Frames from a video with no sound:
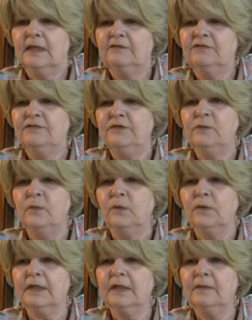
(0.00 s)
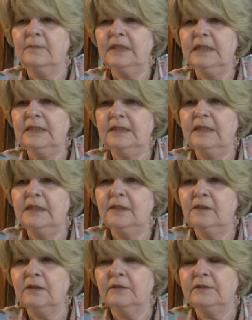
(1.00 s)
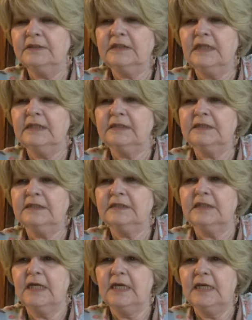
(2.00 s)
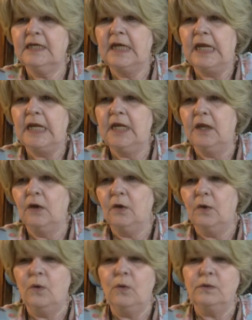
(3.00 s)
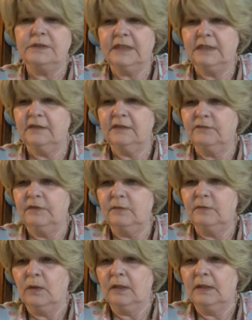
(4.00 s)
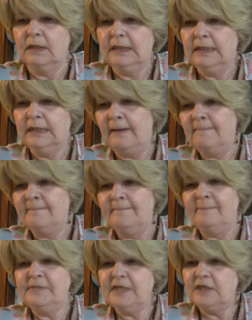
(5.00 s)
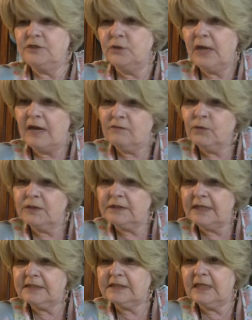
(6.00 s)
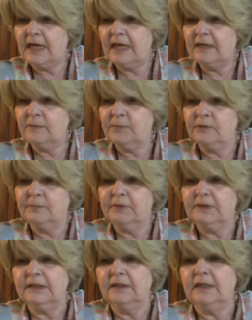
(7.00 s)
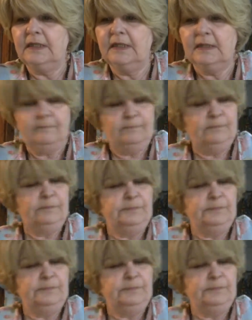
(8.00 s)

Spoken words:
Got a few more coming in here, and I always like to say hello to everyone. And you have one like that, a purple lily?